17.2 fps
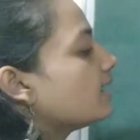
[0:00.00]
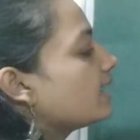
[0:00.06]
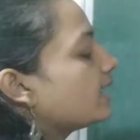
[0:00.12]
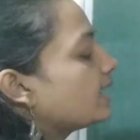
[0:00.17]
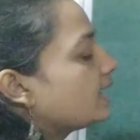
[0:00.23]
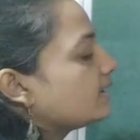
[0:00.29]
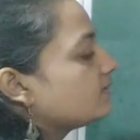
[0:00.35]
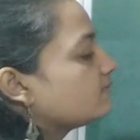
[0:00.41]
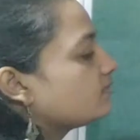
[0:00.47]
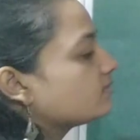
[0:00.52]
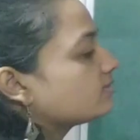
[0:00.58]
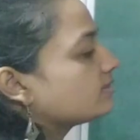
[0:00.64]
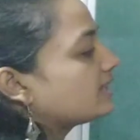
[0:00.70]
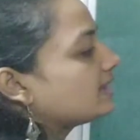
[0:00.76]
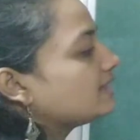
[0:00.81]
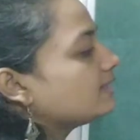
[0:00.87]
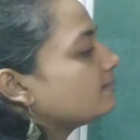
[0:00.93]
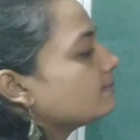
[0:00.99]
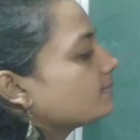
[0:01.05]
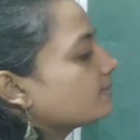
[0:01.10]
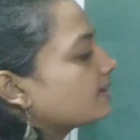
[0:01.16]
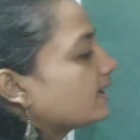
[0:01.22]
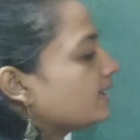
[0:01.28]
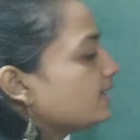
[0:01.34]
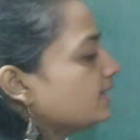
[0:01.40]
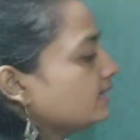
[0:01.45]
And for selling
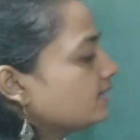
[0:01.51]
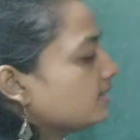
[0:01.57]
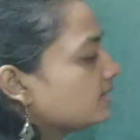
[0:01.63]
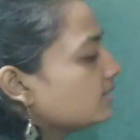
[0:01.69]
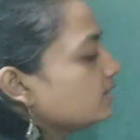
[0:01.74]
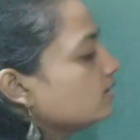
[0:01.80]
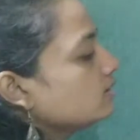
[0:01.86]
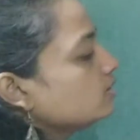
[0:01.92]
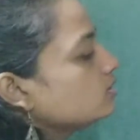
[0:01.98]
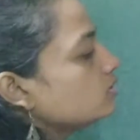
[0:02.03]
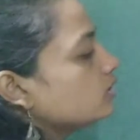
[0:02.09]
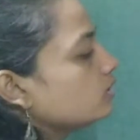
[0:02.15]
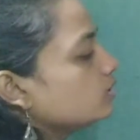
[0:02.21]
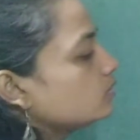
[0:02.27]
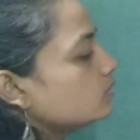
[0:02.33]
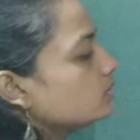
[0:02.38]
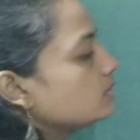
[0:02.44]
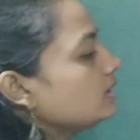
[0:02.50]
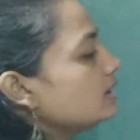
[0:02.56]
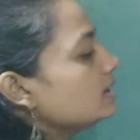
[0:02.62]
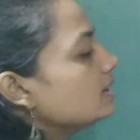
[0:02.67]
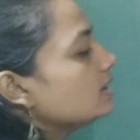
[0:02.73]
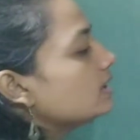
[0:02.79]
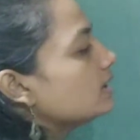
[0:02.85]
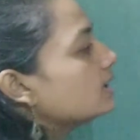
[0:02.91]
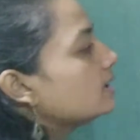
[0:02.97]
price, you will